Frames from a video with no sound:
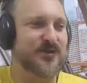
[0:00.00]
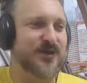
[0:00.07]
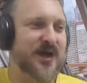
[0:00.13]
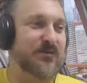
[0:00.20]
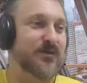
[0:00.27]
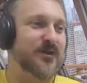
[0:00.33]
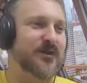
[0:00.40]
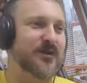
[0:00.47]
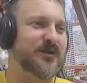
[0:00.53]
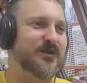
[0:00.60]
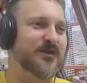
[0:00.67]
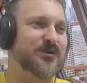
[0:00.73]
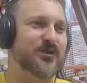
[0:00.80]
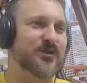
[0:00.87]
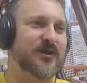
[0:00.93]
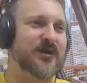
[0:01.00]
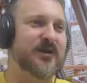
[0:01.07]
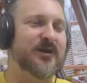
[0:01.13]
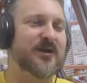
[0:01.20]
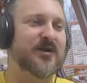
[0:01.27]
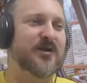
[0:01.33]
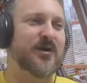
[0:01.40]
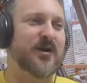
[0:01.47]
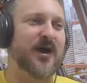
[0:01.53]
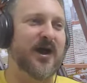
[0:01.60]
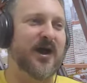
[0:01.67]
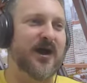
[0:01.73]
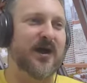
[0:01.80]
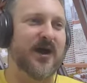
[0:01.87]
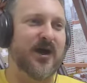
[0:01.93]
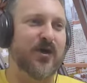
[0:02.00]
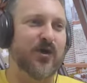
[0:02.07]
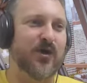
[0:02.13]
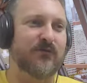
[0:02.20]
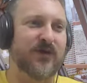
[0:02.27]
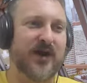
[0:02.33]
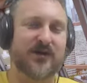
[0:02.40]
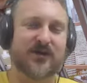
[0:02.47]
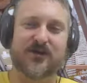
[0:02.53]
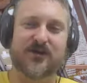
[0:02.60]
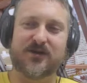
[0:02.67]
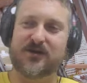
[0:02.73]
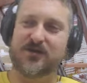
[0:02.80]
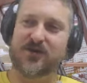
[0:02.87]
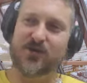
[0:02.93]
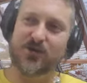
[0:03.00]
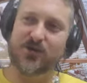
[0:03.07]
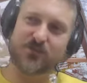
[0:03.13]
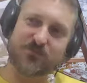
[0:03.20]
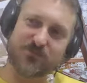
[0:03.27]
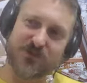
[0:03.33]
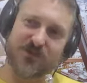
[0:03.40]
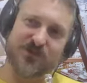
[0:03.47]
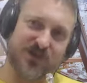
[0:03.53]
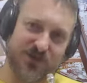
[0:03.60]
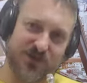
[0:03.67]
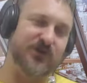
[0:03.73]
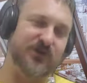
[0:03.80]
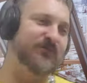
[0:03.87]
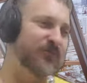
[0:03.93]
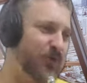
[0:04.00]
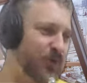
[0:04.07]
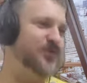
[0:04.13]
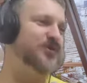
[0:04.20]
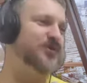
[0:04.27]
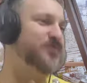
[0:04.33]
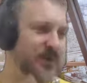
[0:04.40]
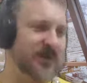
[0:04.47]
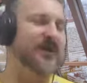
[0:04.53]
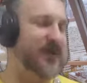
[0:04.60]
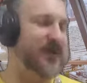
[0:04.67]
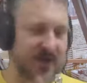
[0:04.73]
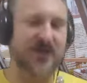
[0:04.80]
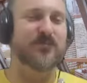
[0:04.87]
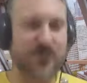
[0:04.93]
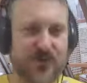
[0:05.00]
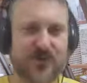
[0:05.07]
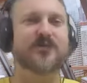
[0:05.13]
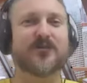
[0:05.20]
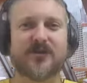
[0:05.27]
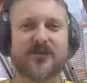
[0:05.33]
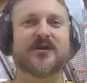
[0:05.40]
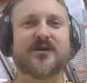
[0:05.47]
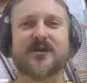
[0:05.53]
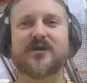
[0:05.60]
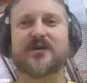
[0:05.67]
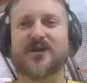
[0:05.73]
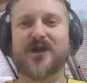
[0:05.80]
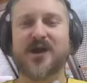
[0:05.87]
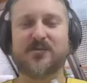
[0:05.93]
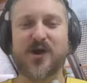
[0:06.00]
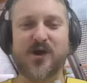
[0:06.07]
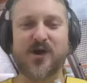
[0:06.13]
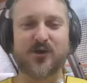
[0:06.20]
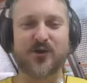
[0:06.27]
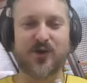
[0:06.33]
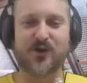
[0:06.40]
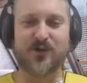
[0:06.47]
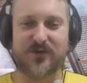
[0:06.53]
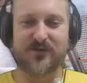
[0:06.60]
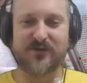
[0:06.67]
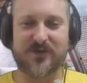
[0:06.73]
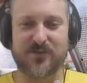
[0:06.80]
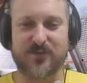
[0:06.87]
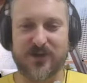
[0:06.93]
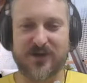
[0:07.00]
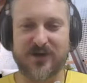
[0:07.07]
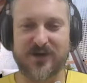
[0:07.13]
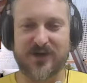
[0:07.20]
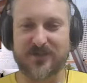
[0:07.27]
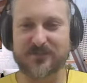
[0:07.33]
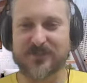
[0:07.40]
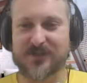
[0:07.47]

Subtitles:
are in the industry. And I've had to, this industry forces me to keep going along with it. But